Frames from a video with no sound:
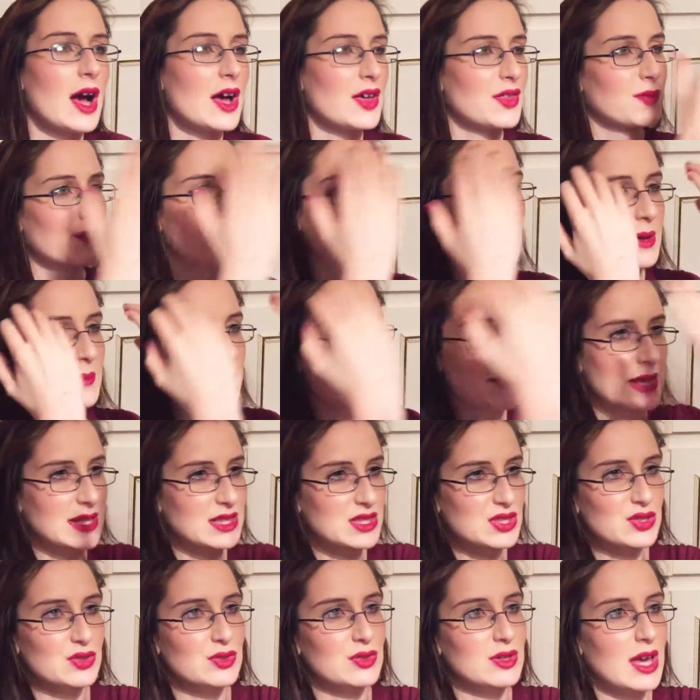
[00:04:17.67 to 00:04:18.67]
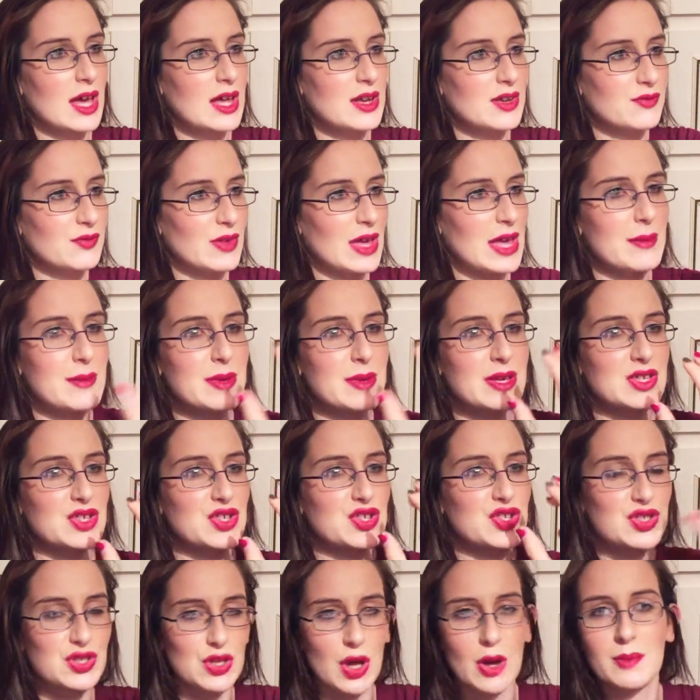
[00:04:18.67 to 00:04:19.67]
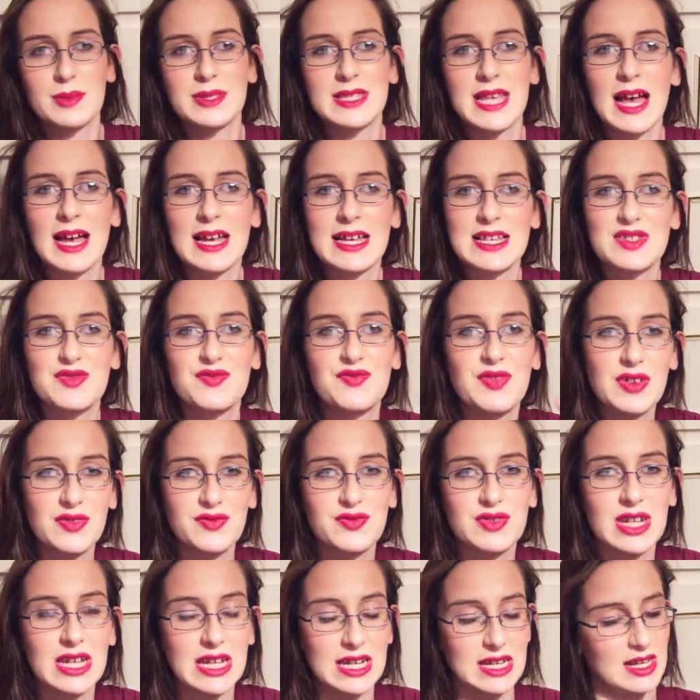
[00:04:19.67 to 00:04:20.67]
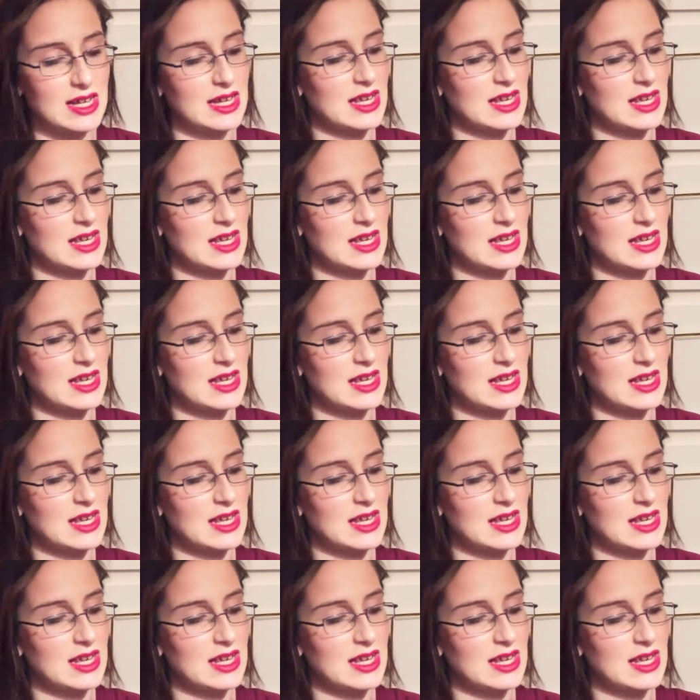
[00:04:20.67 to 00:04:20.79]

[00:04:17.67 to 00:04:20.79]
I, my mental kind of image stops at is fifteen.